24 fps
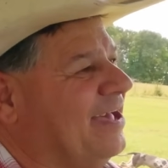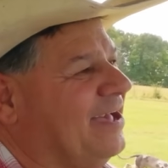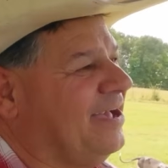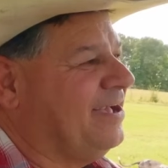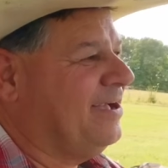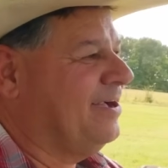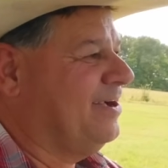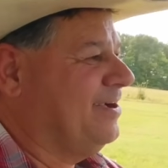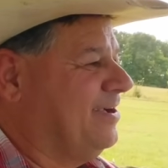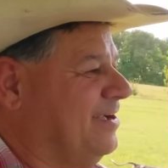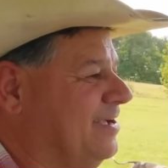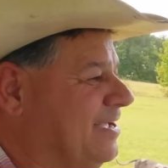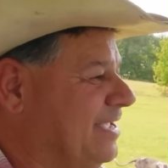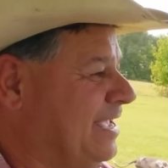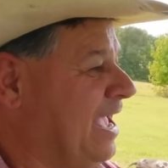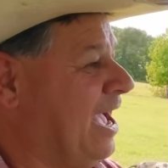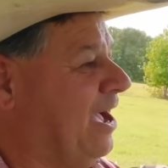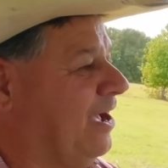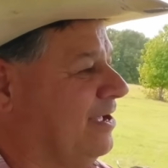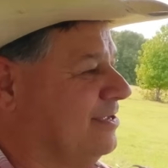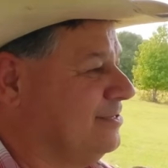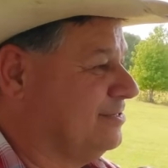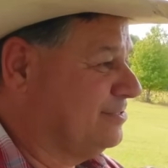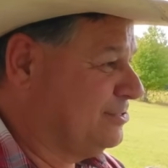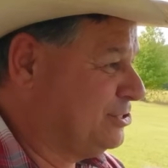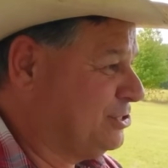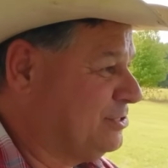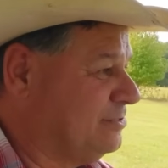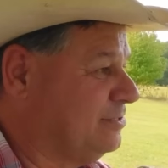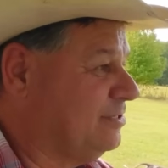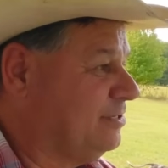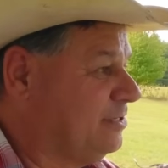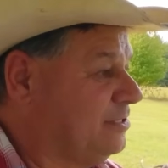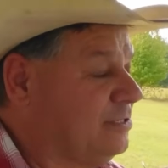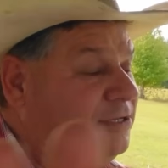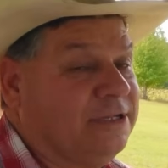Uh, yeah. So
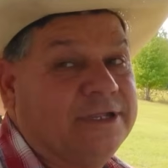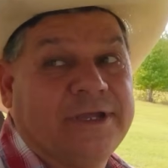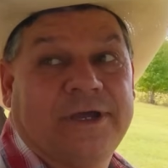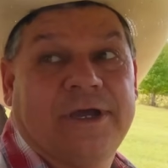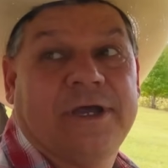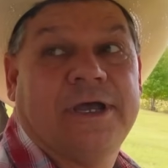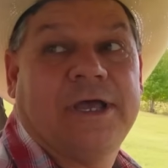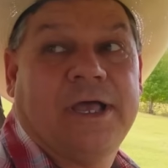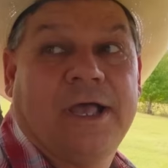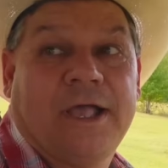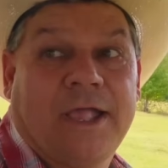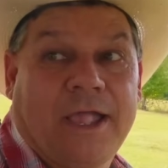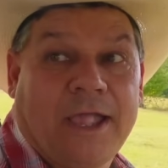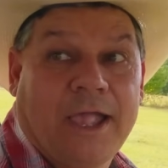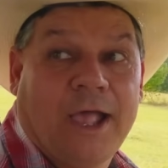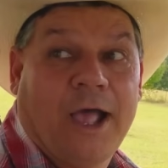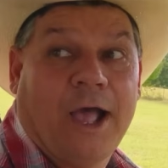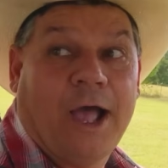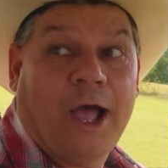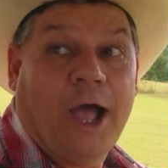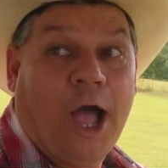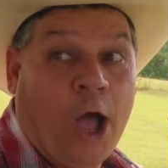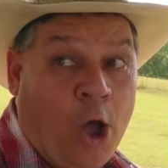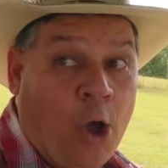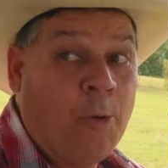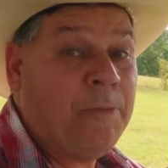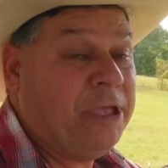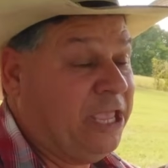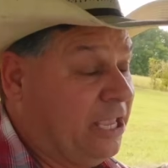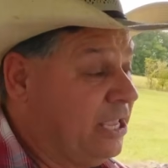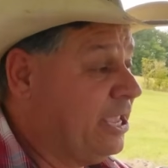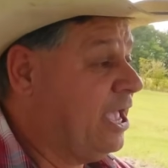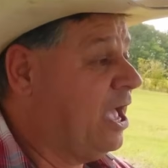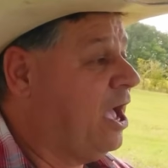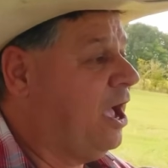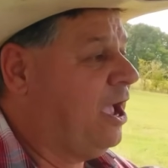jerked the whole horse over on the, the
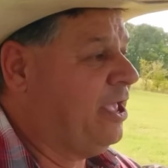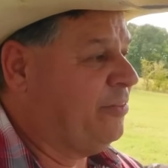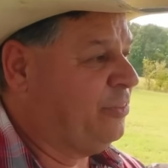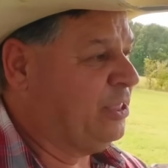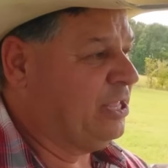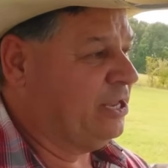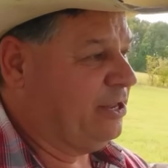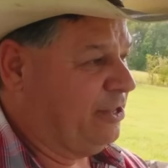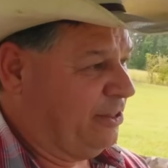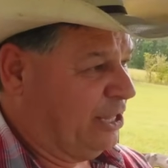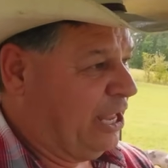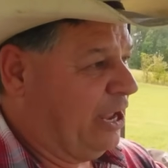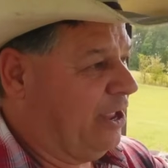yeah, and then the, the,